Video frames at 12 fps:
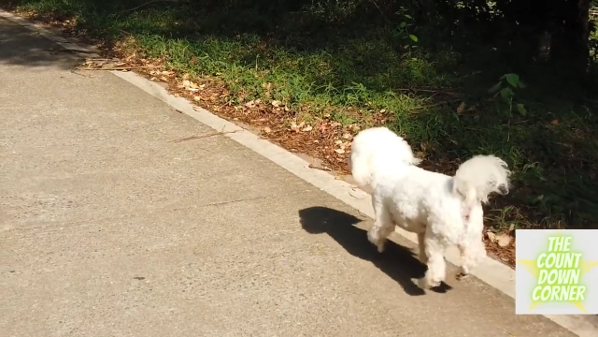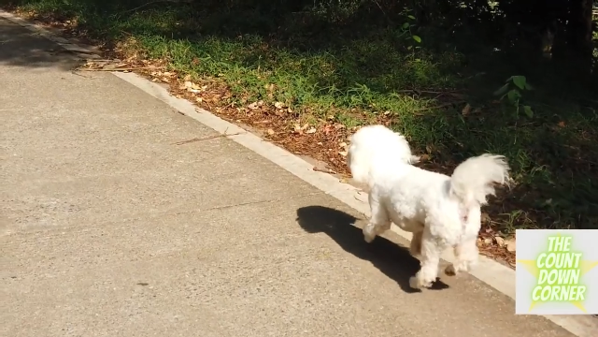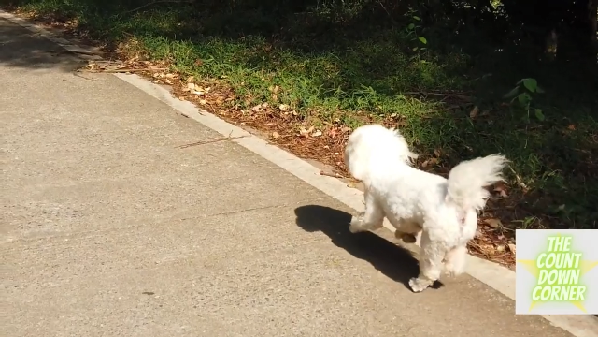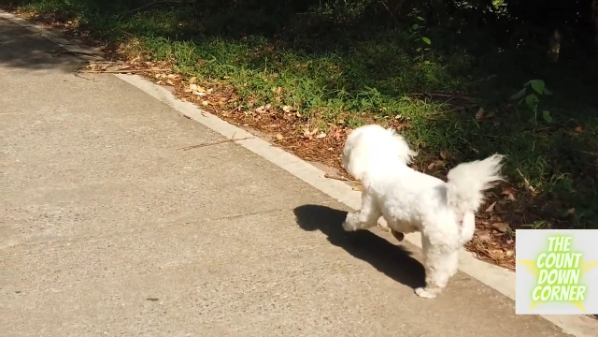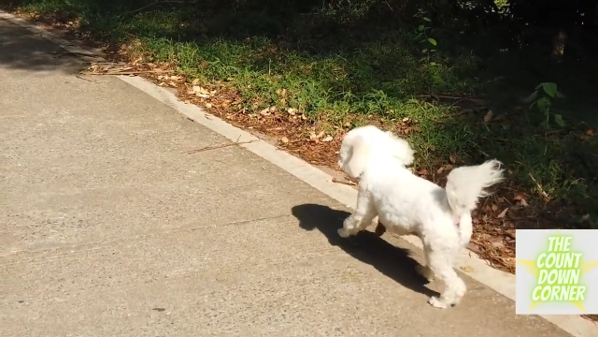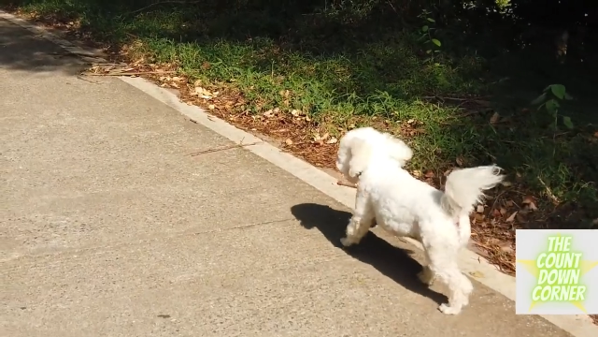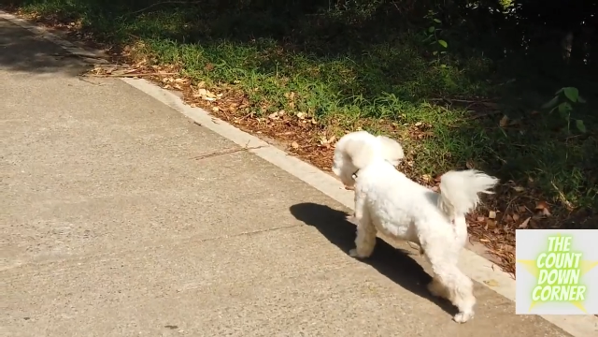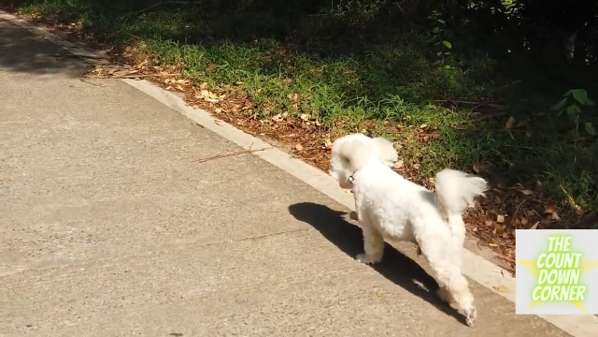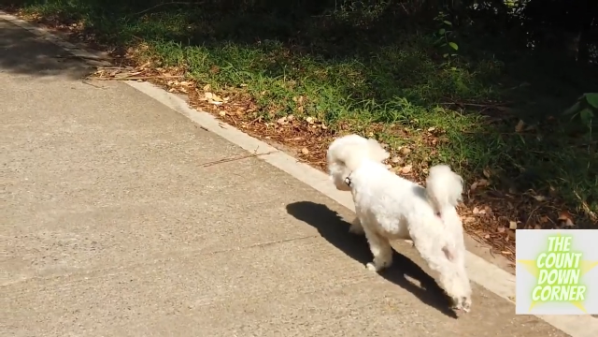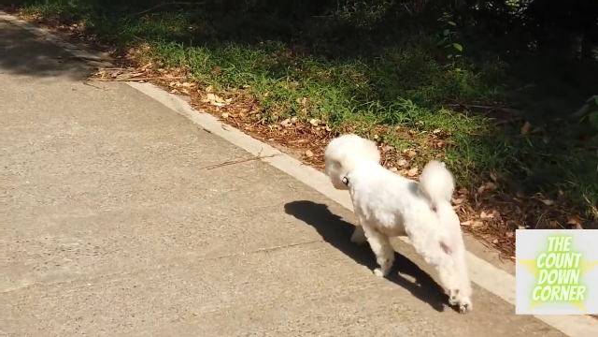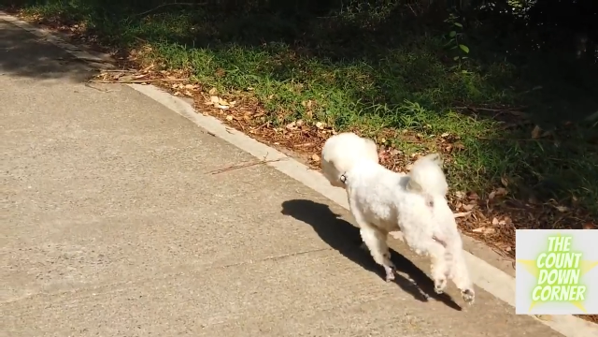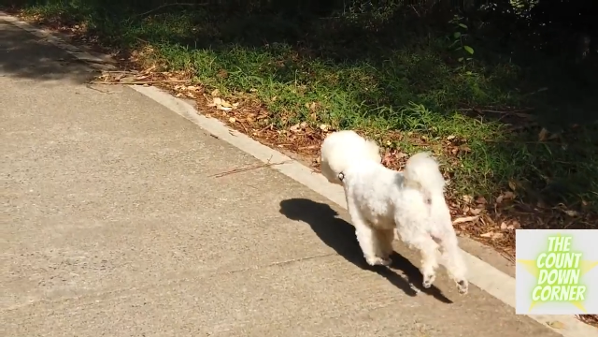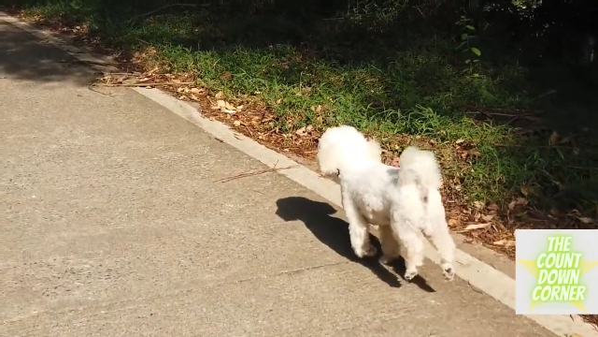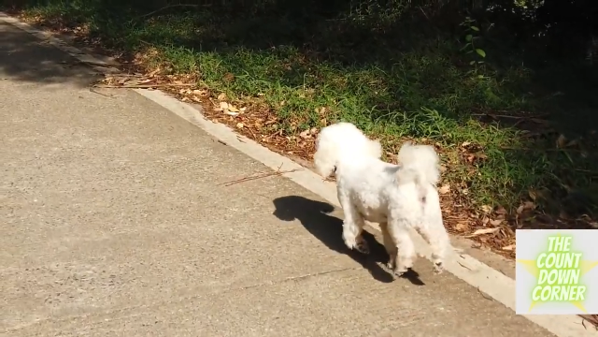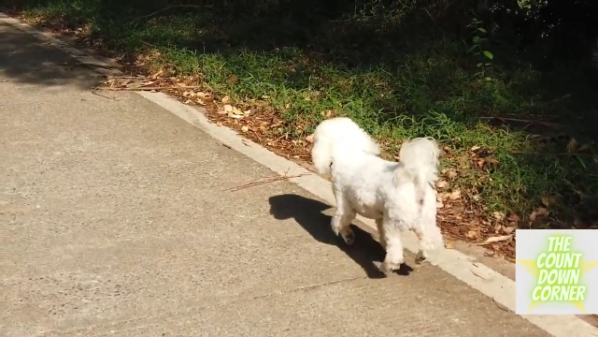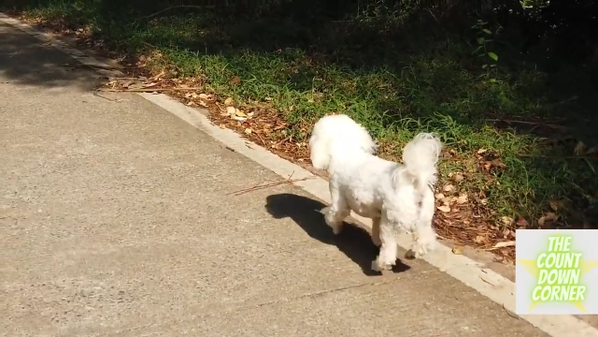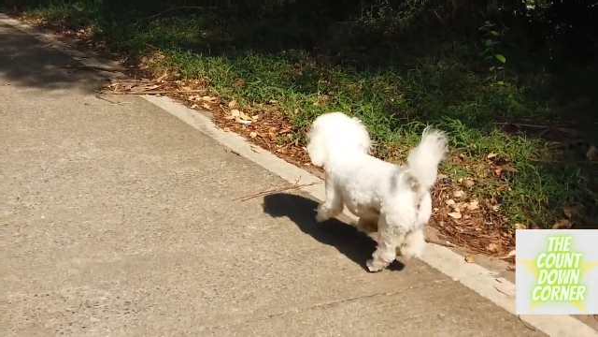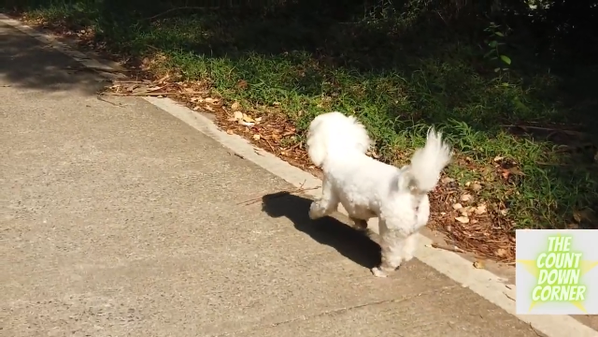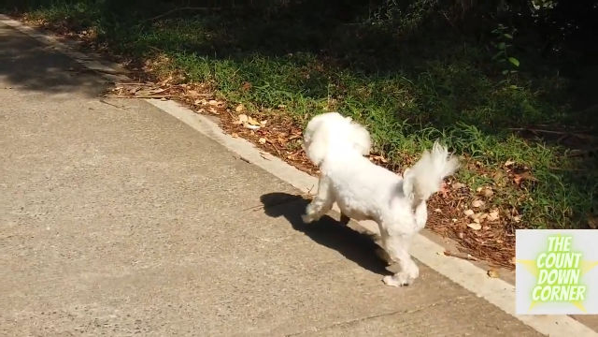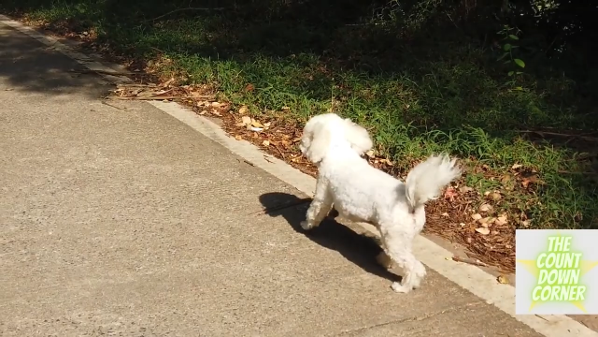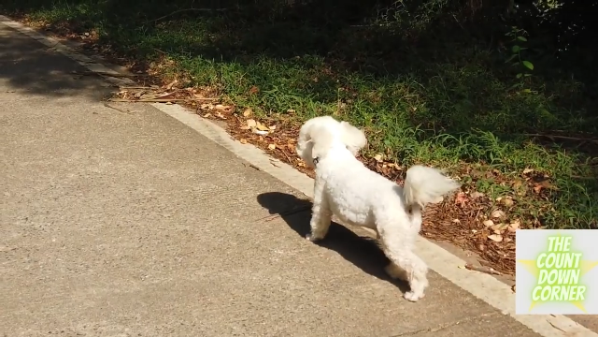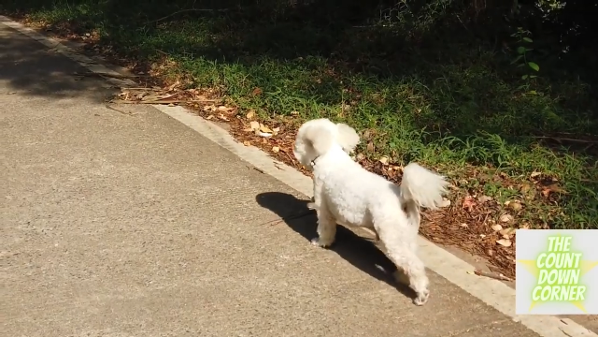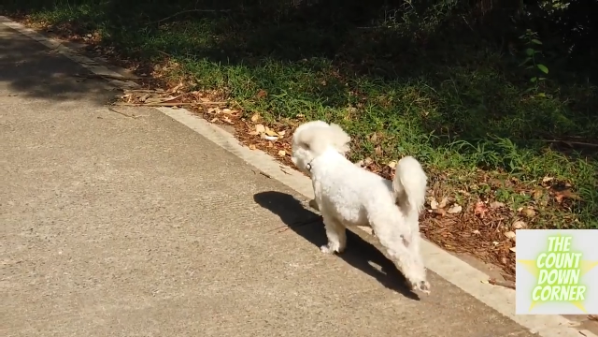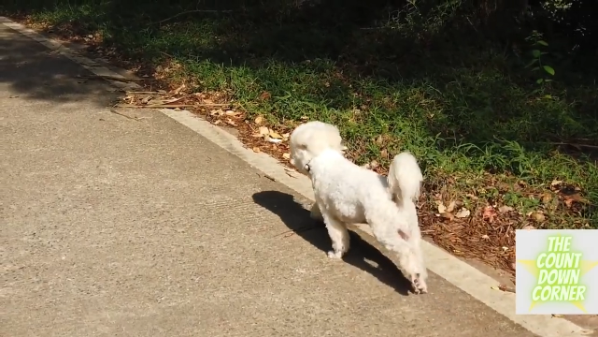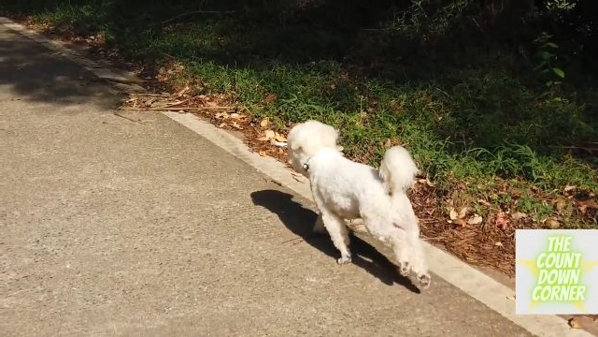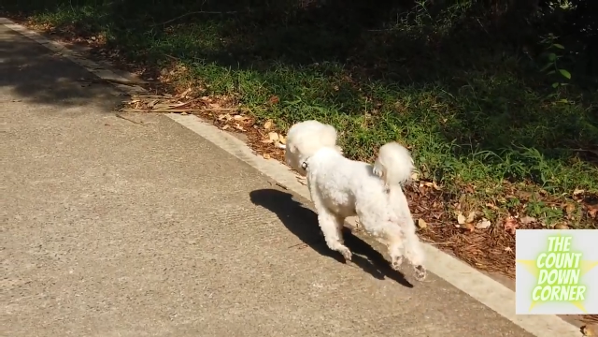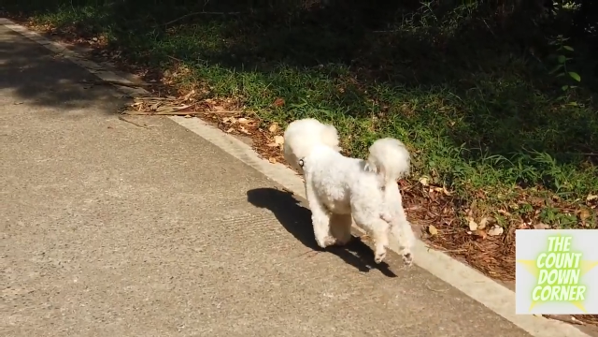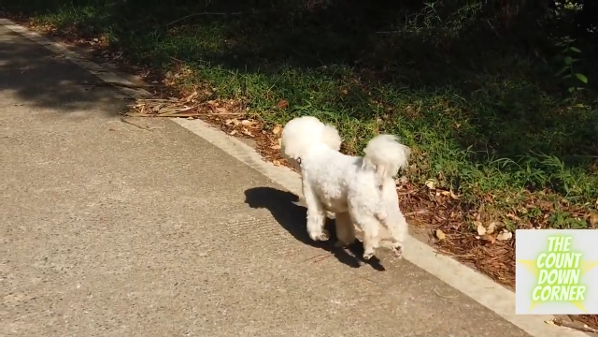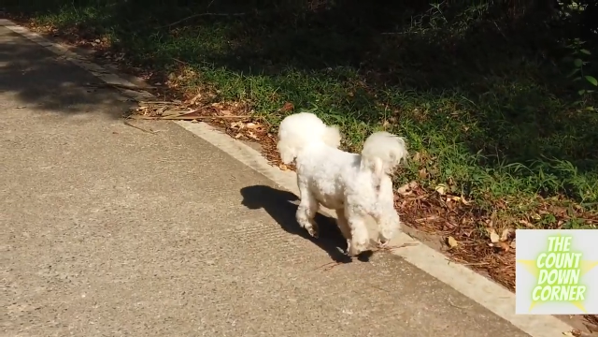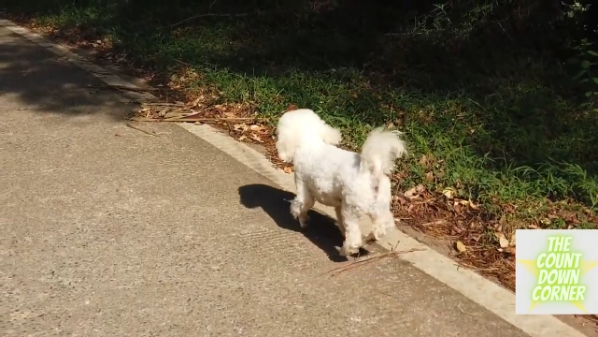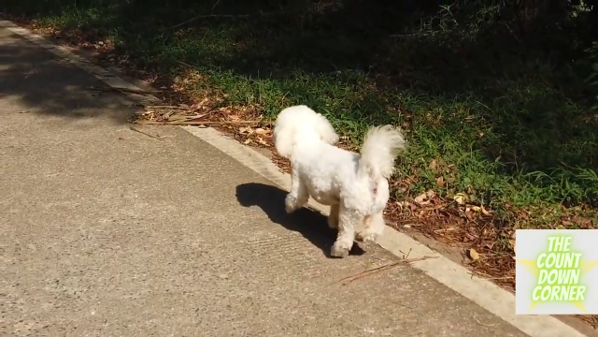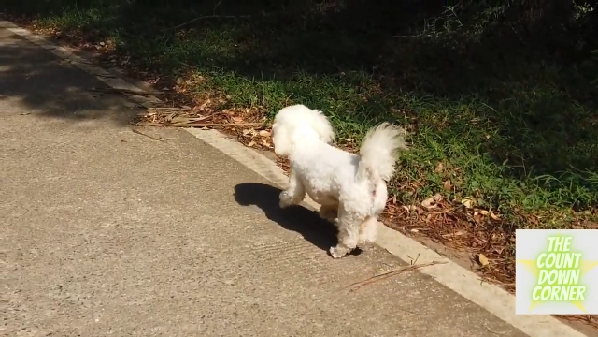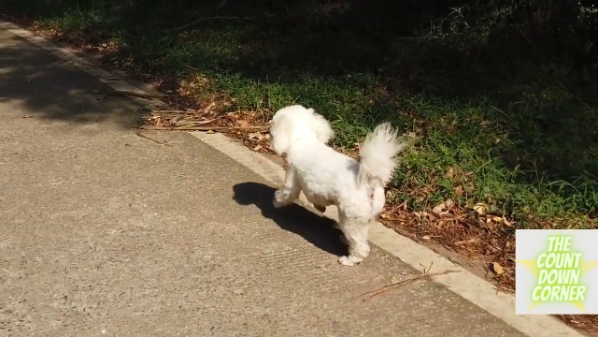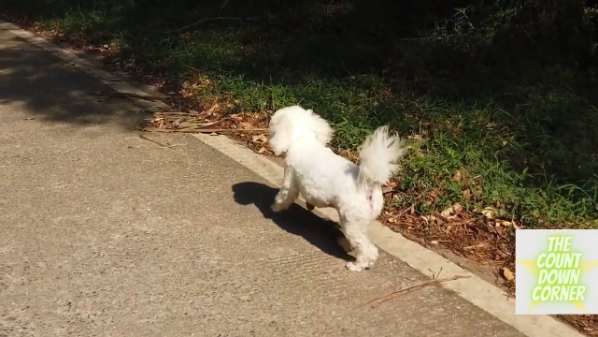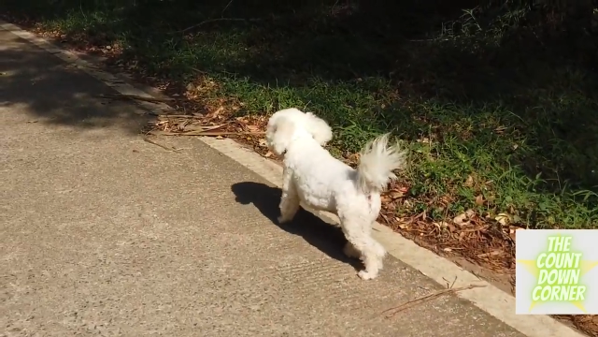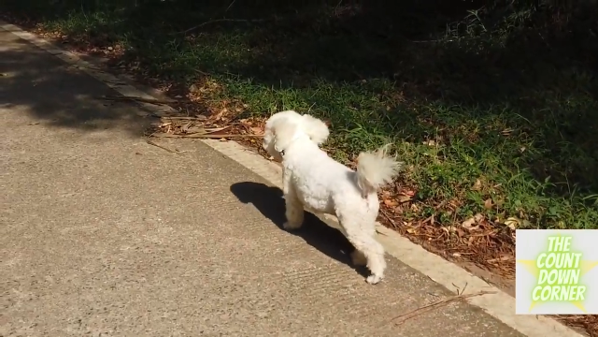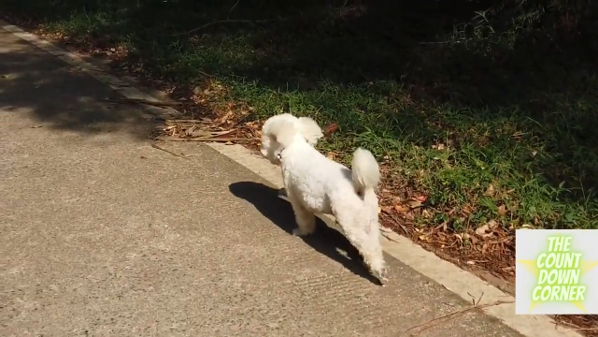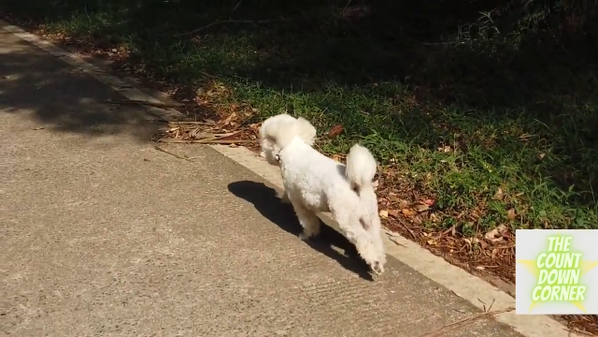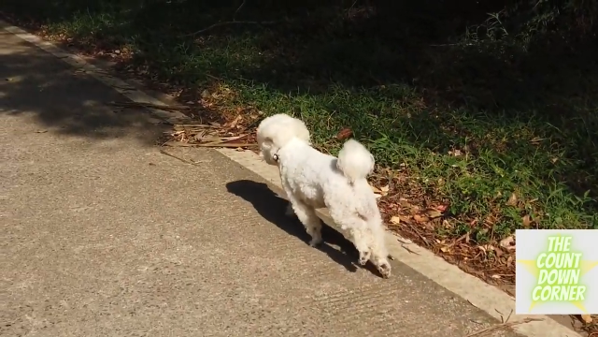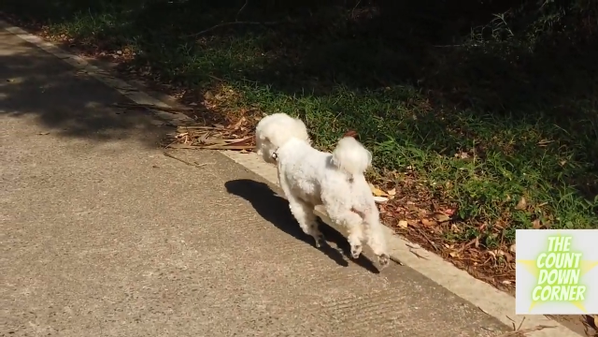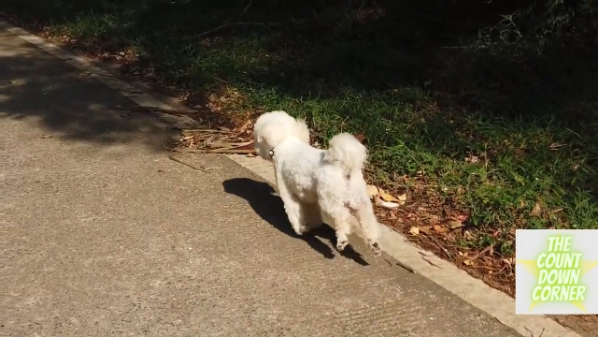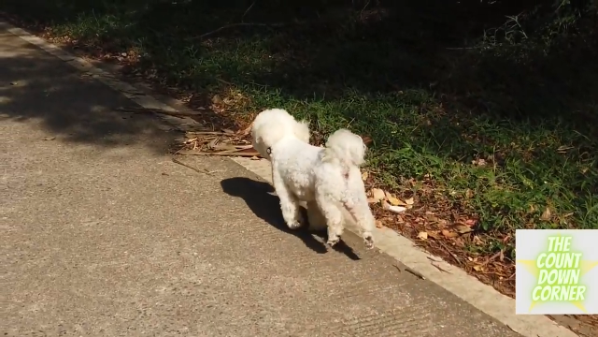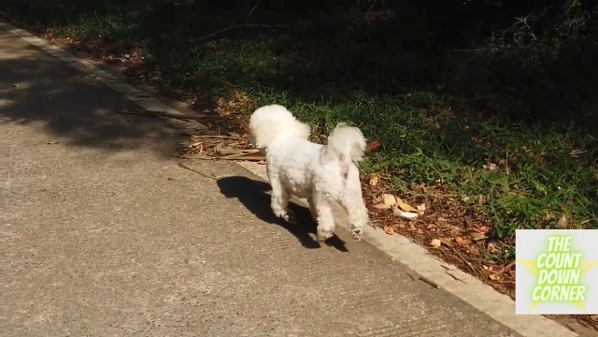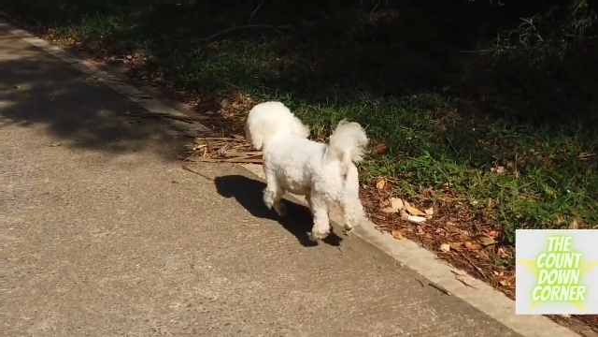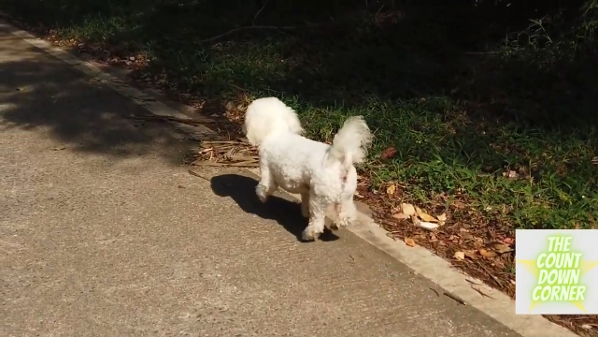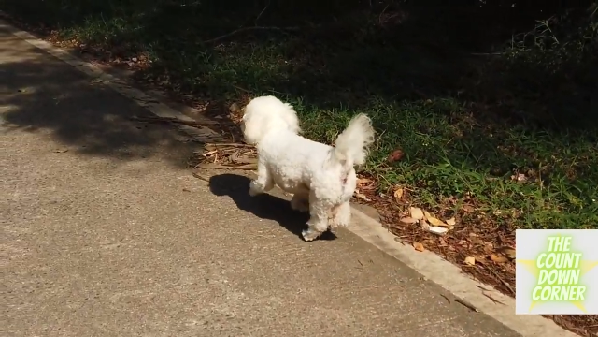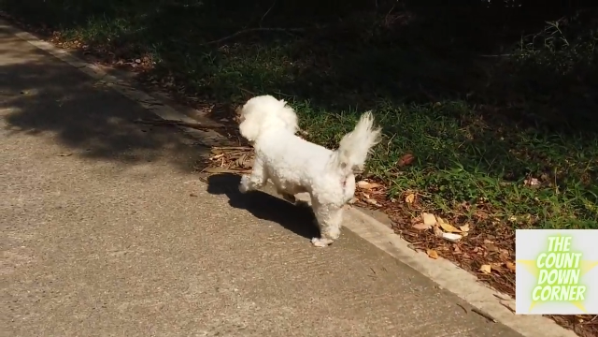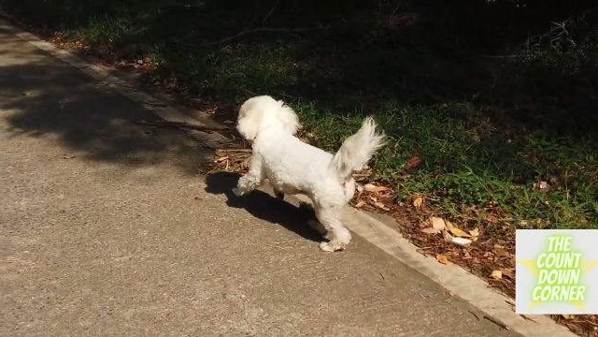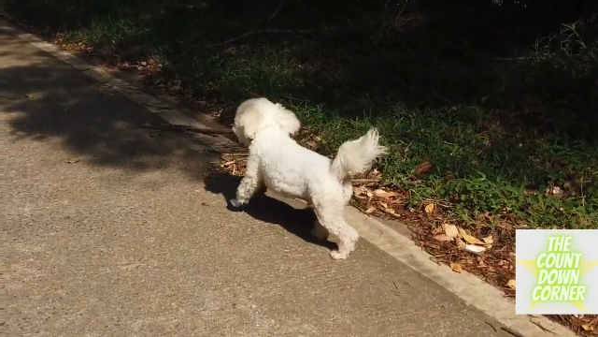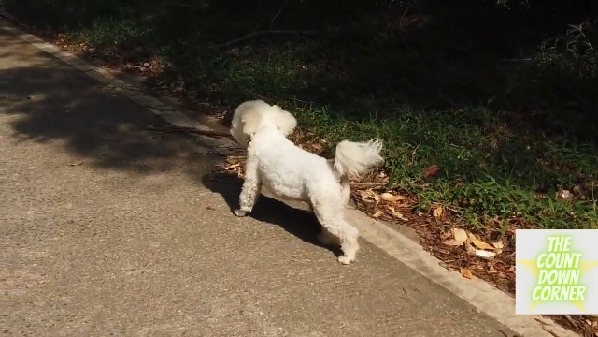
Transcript: No face is visible, so there are no lips to read.